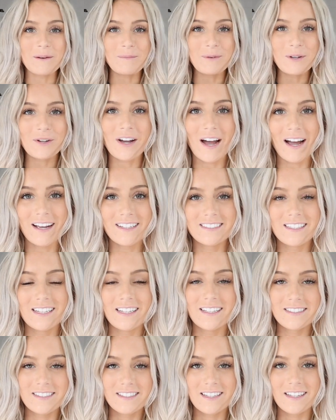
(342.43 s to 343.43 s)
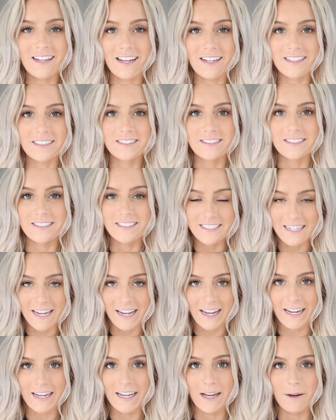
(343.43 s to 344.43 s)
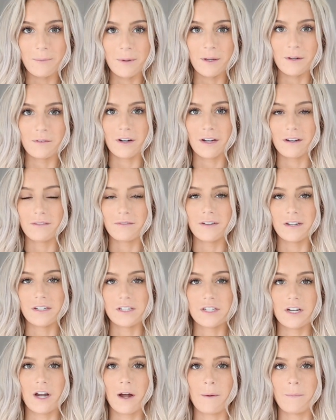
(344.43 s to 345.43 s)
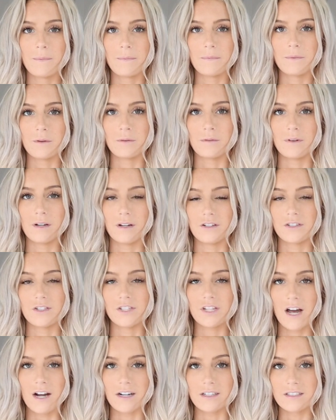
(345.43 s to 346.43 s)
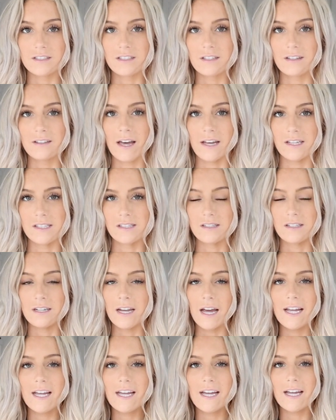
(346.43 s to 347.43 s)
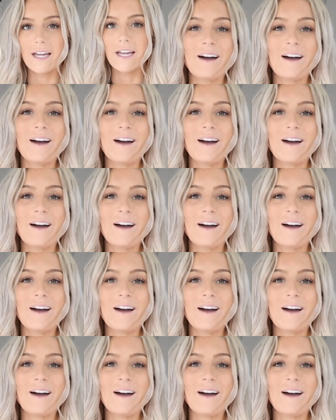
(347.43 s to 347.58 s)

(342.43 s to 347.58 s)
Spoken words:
up, you guys? It's the next day. Me and Ryan finished up the rear shocks last night.